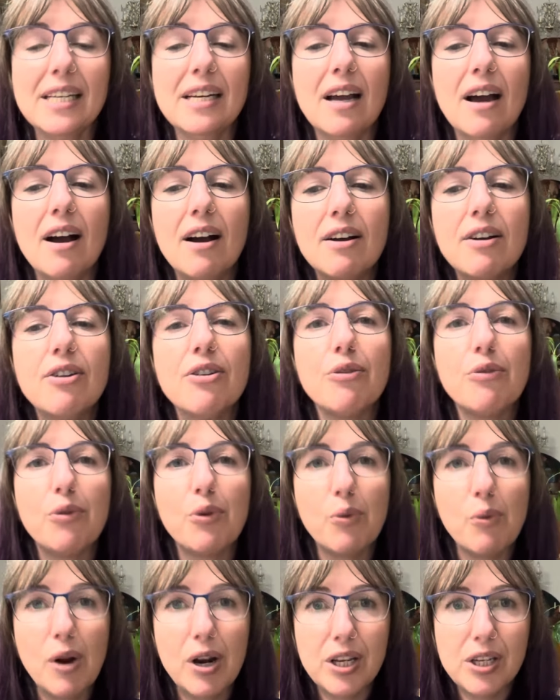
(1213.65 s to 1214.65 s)
and a hunger
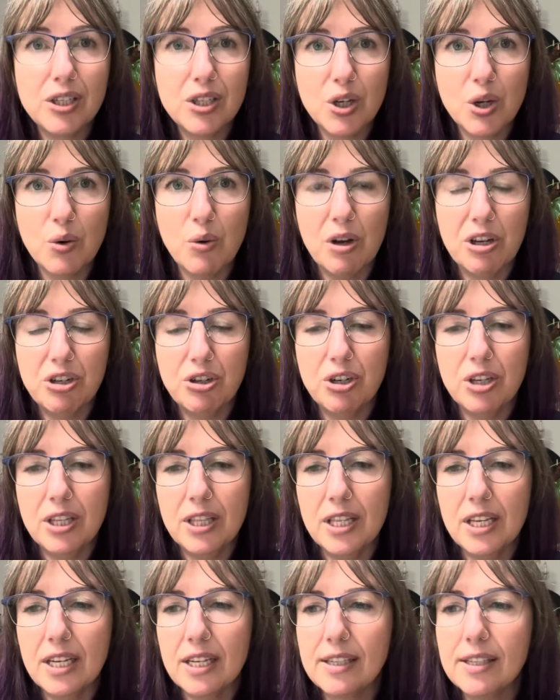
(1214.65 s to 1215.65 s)
for wanting to question
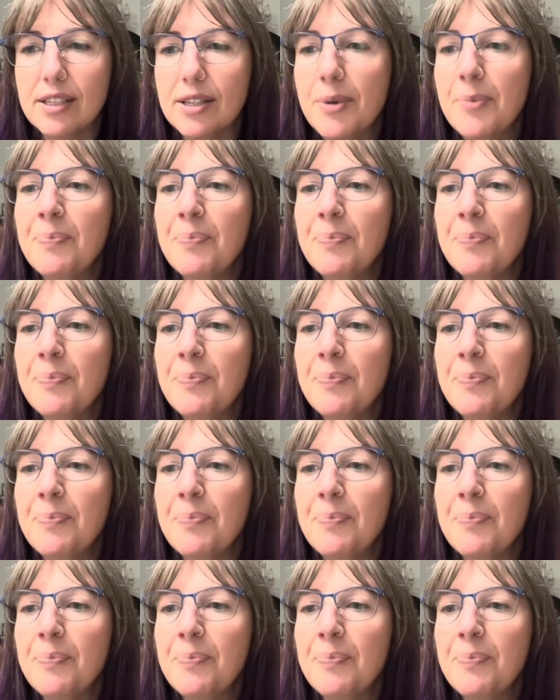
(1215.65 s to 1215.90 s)
things.